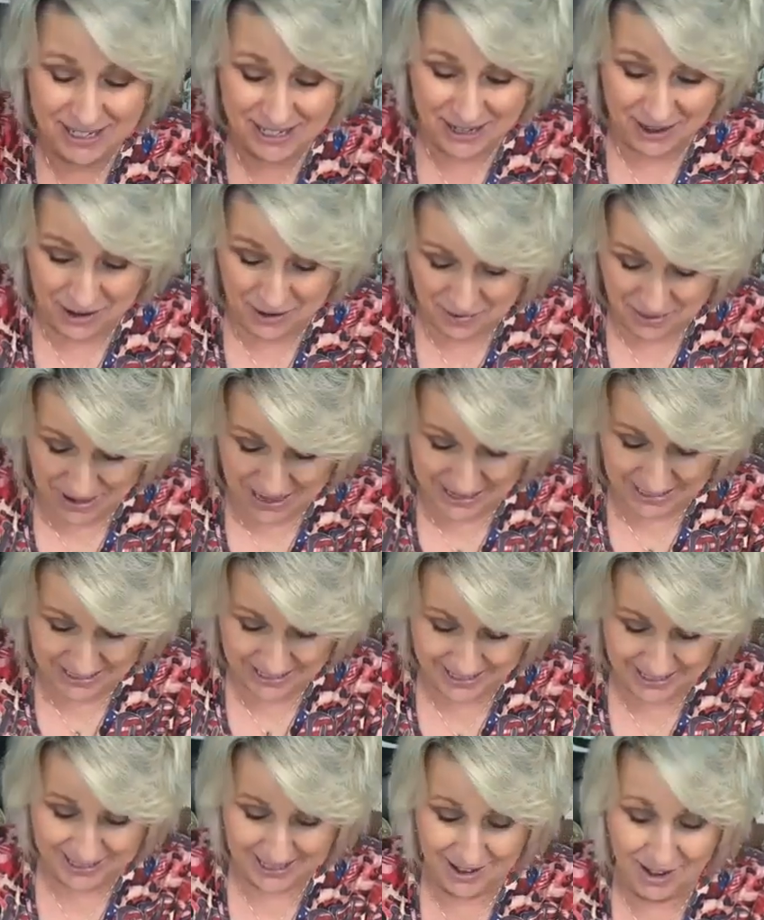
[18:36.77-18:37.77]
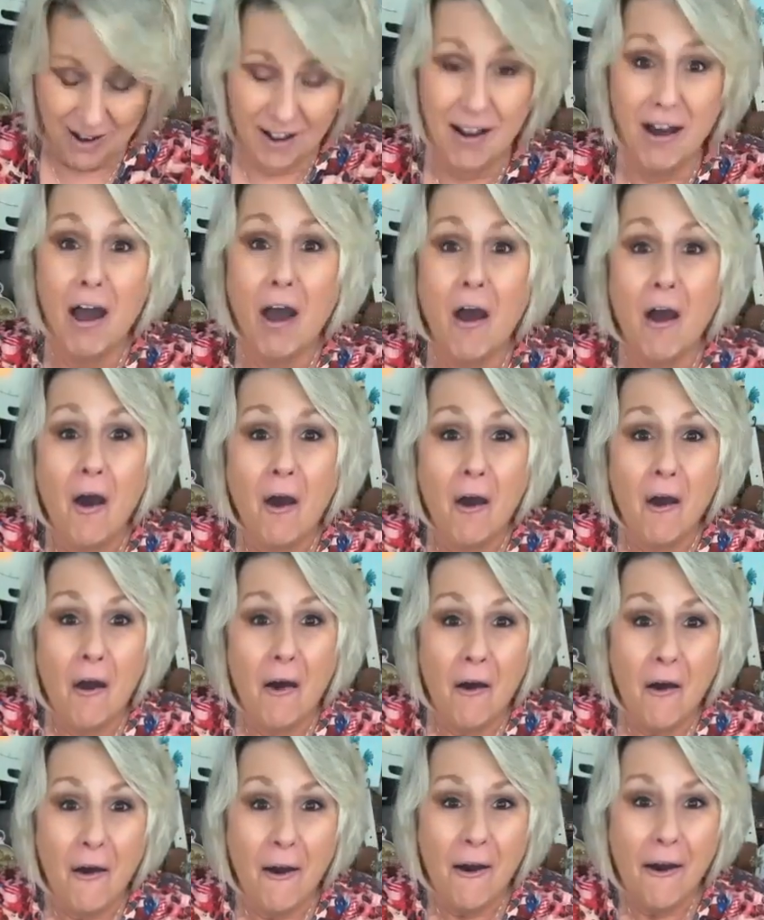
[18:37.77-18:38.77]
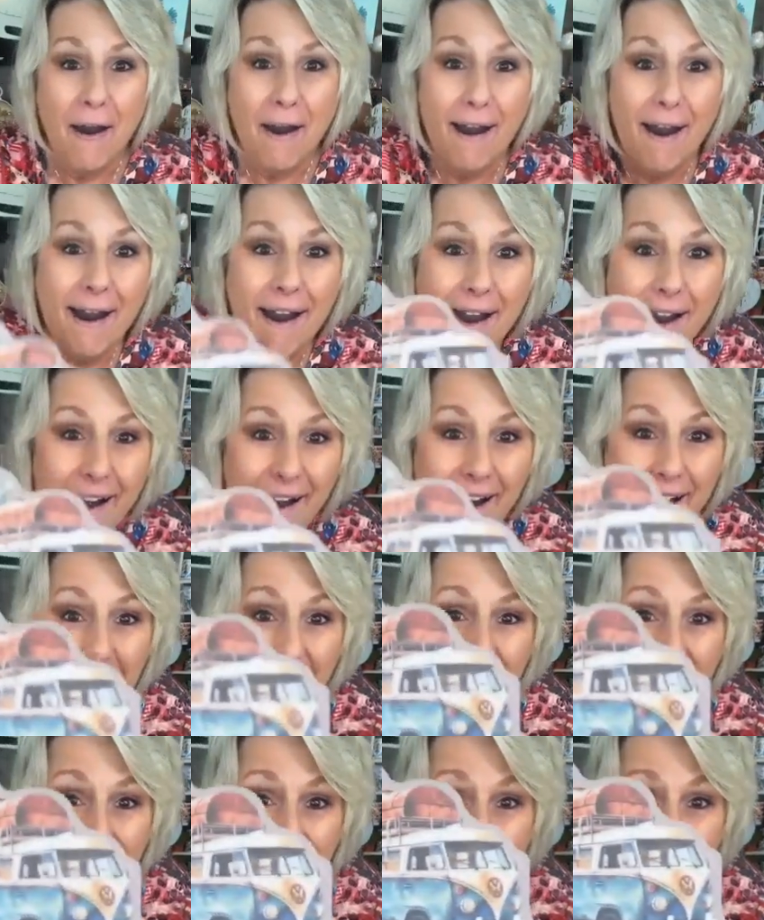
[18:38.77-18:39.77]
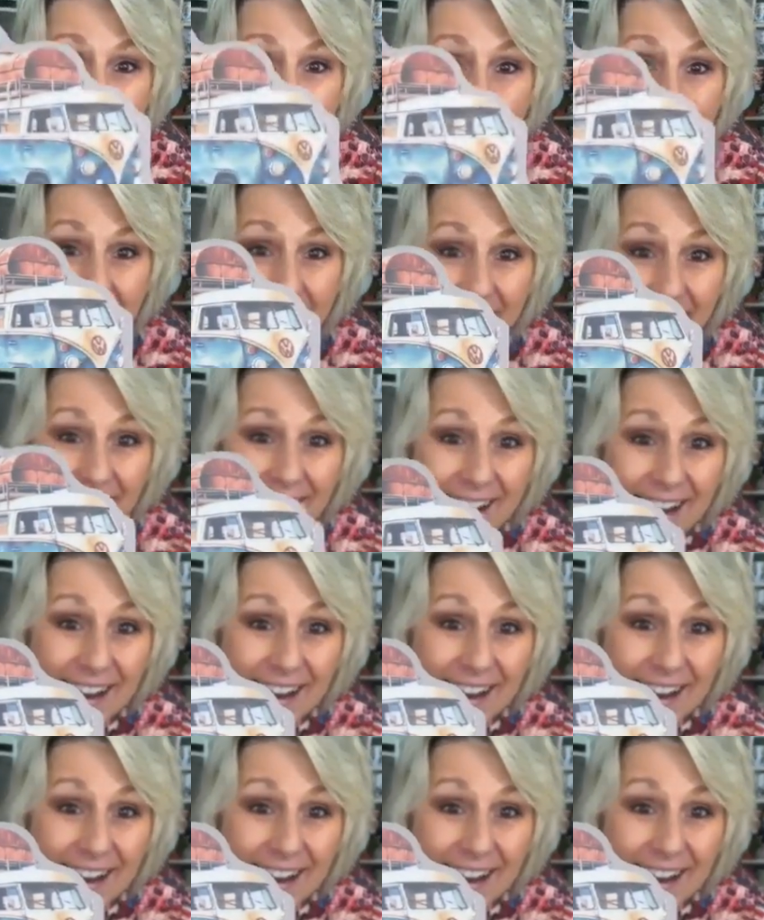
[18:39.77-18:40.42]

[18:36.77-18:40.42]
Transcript: let me show you what I just saw. Oh!